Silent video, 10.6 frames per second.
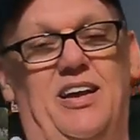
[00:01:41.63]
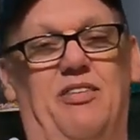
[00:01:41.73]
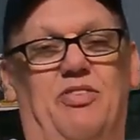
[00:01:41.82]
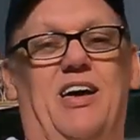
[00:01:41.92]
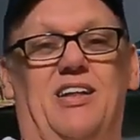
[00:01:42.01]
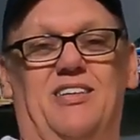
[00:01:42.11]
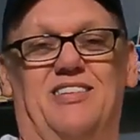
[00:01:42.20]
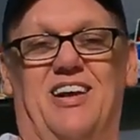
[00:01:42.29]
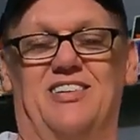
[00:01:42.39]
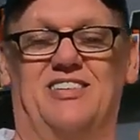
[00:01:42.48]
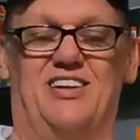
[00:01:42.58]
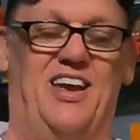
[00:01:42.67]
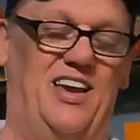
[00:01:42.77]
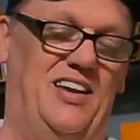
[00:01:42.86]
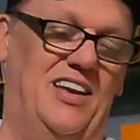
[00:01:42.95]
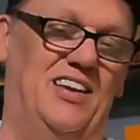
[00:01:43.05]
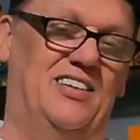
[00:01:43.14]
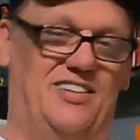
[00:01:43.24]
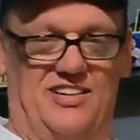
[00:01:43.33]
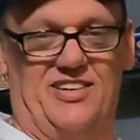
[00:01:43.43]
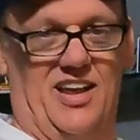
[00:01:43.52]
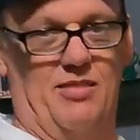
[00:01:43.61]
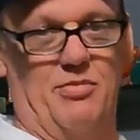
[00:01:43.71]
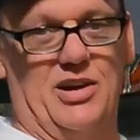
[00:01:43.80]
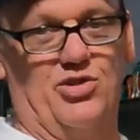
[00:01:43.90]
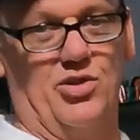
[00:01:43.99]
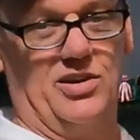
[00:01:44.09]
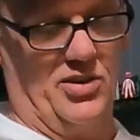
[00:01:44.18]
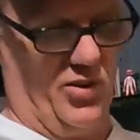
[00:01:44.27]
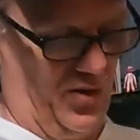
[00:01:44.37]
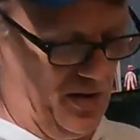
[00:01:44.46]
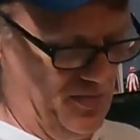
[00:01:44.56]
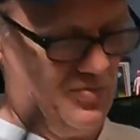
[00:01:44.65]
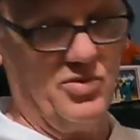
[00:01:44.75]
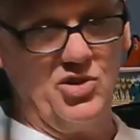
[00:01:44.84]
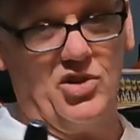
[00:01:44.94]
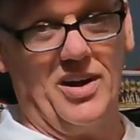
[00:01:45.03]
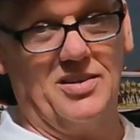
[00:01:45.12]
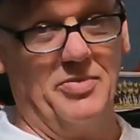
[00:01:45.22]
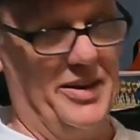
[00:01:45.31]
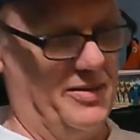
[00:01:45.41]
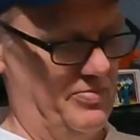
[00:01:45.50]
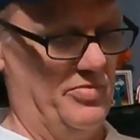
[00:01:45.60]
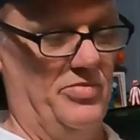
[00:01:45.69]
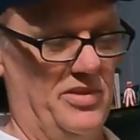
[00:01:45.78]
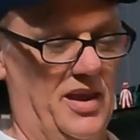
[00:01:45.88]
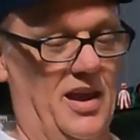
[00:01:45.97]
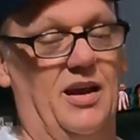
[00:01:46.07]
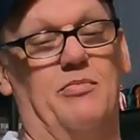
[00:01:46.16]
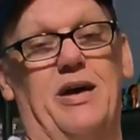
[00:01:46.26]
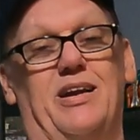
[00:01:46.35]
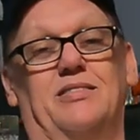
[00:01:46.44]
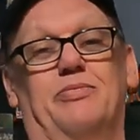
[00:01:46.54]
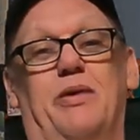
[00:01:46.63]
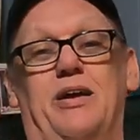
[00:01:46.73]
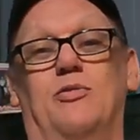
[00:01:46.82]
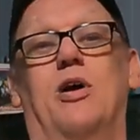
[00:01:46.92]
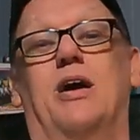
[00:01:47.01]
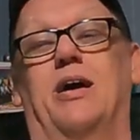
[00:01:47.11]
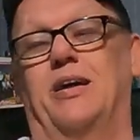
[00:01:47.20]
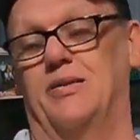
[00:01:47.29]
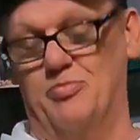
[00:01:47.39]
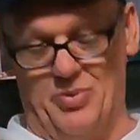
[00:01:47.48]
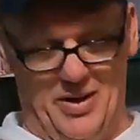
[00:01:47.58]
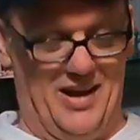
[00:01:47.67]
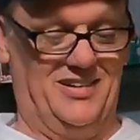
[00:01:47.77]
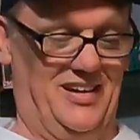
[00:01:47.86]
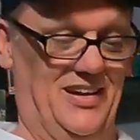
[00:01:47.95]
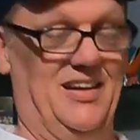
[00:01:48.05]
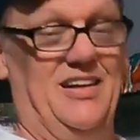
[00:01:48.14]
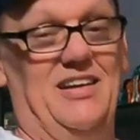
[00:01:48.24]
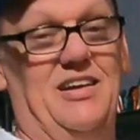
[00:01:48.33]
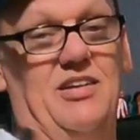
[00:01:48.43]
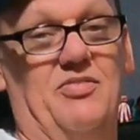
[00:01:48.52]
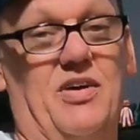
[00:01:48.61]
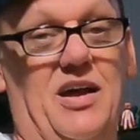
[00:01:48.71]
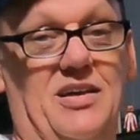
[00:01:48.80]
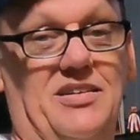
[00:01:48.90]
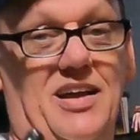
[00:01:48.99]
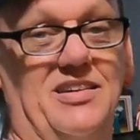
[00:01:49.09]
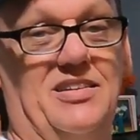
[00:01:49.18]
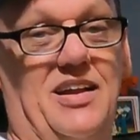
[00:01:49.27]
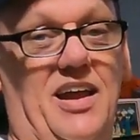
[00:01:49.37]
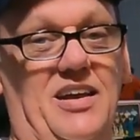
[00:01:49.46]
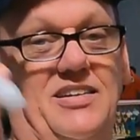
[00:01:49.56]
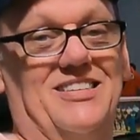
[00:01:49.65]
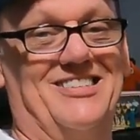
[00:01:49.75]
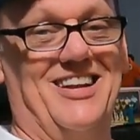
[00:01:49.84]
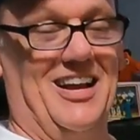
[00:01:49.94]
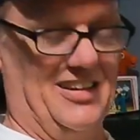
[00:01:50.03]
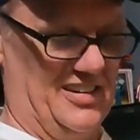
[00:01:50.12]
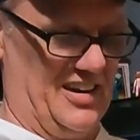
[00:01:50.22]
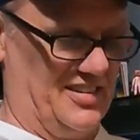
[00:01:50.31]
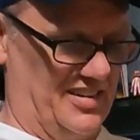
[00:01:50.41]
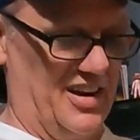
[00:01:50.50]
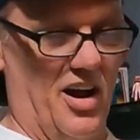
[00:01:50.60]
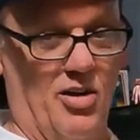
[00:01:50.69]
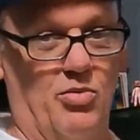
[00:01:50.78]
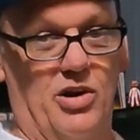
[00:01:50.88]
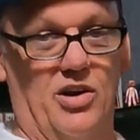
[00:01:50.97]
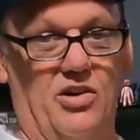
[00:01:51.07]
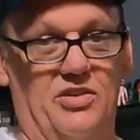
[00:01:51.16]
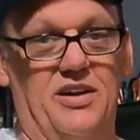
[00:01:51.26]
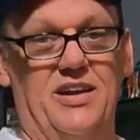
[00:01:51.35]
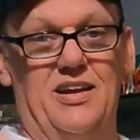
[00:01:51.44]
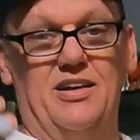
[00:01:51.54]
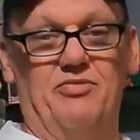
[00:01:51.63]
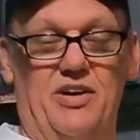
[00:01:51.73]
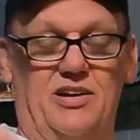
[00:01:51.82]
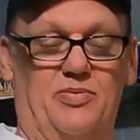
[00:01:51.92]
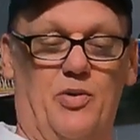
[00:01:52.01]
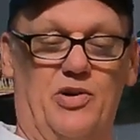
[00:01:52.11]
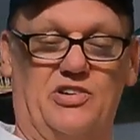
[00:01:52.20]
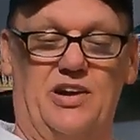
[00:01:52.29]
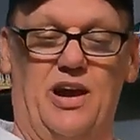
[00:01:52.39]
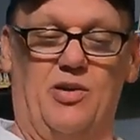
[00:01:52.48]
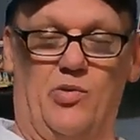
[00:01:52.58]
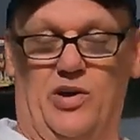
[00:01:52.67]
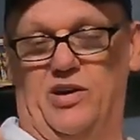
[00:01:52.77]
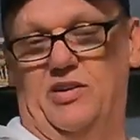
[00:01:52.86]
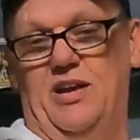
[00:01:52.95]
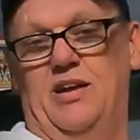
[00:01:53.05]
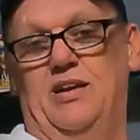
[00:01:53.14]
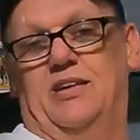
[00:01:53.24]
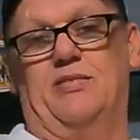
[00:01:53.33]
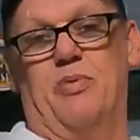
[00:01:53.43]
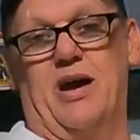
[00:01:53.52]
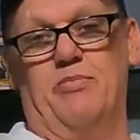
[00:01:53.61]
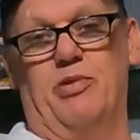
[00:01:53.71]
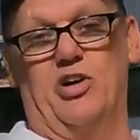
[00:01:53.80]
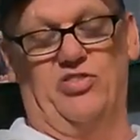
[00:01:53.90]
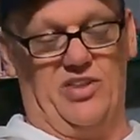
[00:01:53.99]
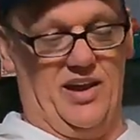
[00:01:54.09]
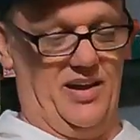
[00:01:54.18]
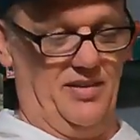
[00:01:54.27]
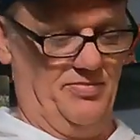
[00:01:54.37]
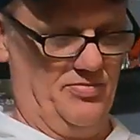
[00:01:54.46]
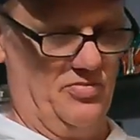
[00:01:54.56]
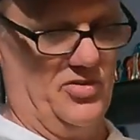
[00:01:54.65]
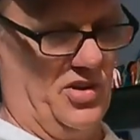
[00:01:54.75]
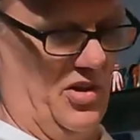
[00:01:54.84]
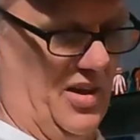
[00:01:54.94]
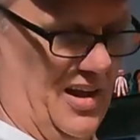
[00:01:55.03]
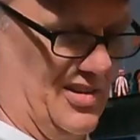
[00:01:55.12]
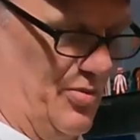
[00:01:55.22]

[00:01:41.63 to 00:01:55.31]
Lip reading: a Valentine's Day since elementary school. Trust me. And I might explain why. But Valentine's Day does not exist in our world, Vintage Sports Shack world. It's my birthday. So that's